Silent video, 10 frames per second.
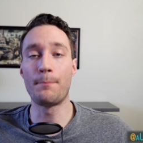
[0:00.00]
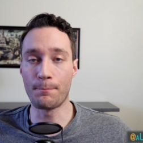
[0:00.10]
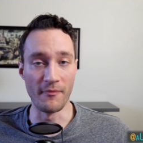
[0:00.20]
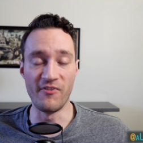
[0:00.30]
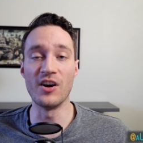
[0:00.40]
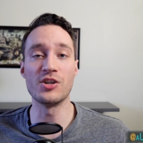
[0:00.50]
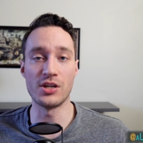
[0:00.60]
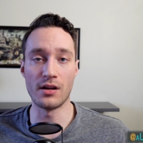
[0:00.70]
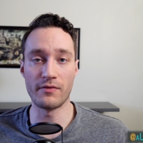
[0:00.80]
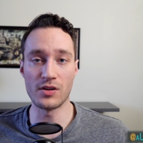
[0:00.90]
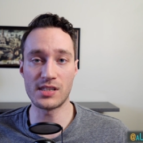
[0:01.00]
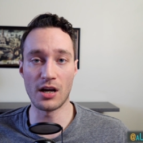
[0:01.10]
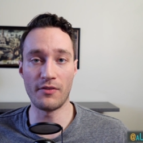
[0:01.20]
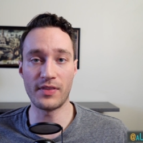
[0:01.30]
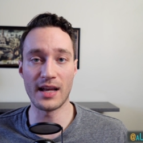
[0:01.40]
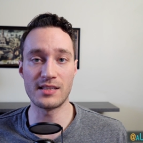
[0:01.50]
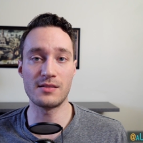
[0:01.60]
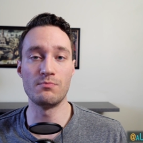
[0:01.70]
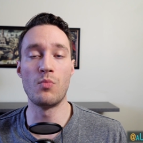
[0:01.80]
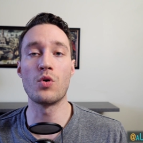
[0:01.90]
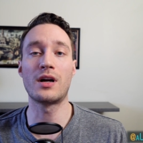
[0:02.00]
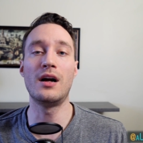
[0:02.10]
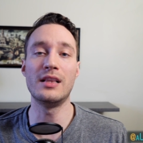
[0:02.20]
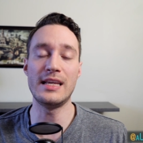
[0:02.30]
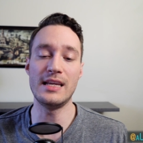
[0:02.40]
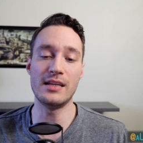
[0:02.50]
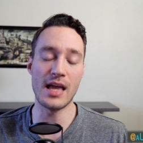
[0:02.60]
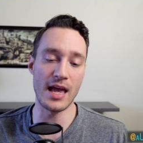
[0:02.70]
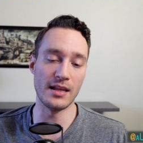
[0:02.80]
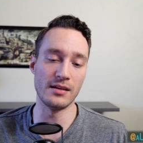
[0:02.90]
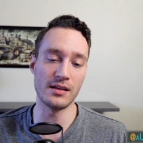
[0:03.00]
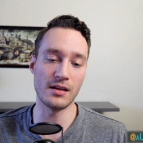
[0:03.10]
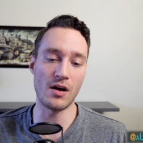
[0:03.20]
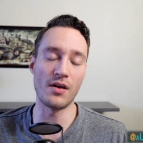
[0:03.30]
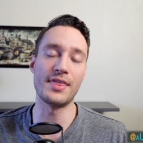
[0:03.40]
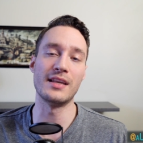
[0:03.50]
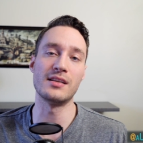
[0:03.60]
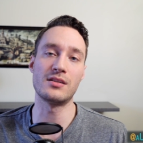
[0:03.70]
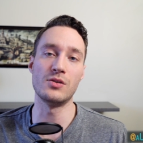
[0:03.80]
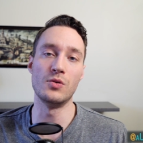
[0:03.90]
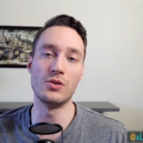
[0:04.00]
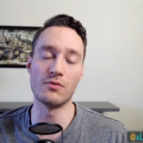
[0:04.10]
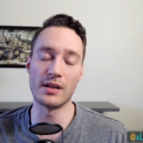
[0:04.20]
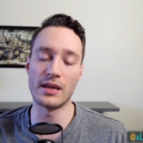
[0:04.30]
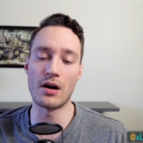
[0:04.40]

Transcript: version of yourself that's more clean and authentic to who you really